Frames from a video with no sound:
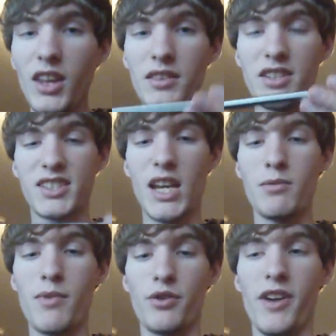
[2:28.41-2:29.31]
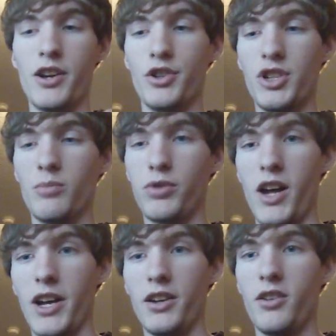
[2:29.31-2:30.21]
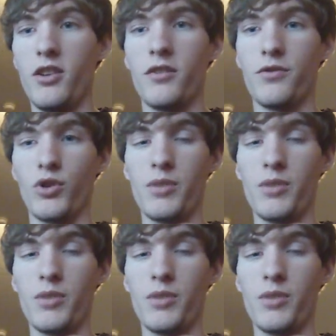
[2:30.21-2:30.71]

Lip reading: the same amount of energy applied for